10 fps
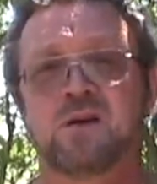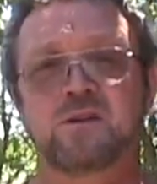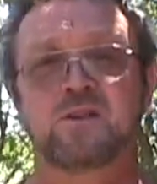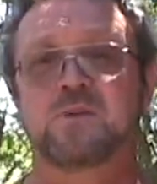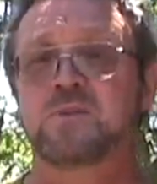
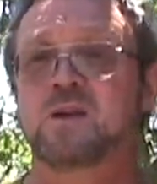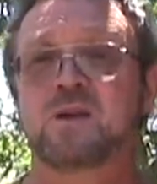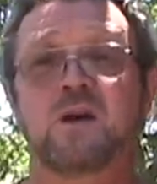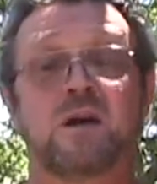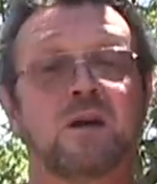or
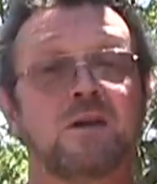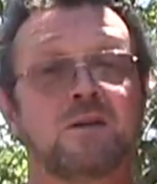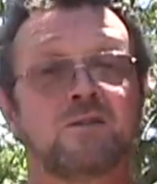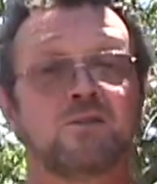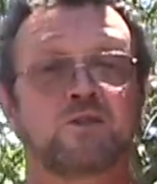something uh,
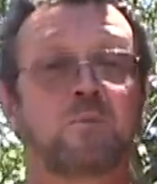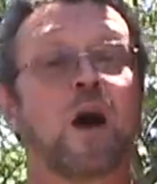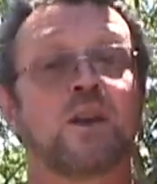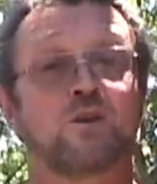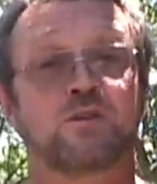to
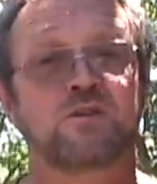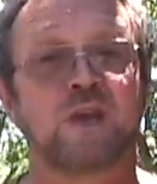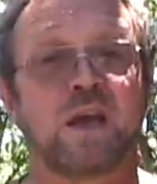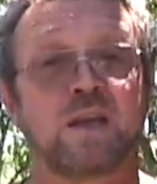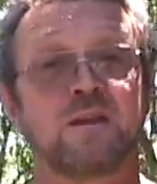spot your
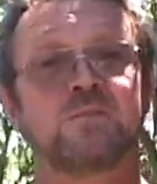site,